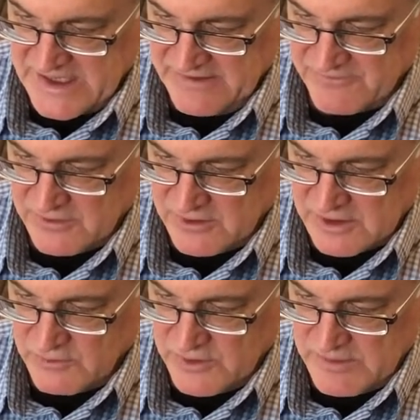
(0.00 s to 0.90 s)
hateful
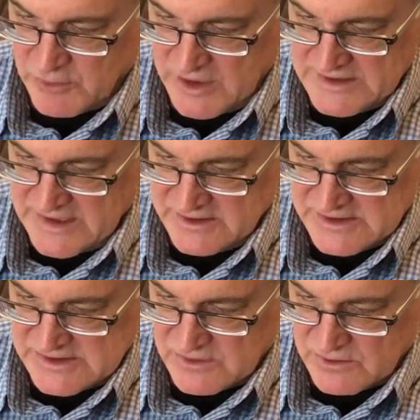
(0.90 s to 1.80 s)
look when he brought down
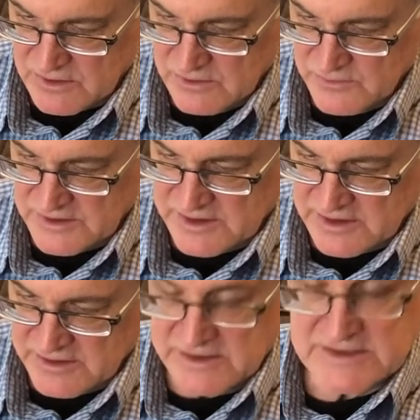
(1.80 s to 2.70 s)
his sword with the
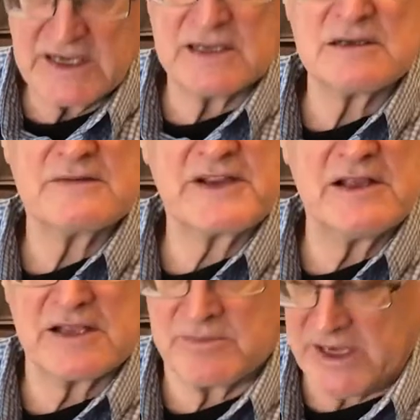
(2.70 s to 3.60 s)
clear intent of
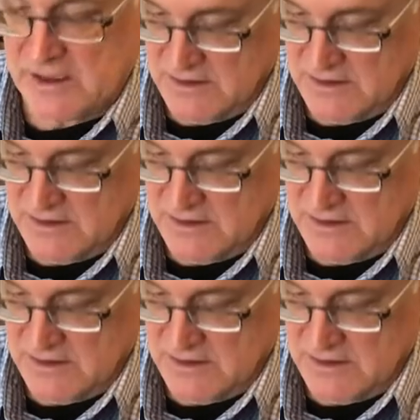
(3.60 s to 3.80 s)
killing me.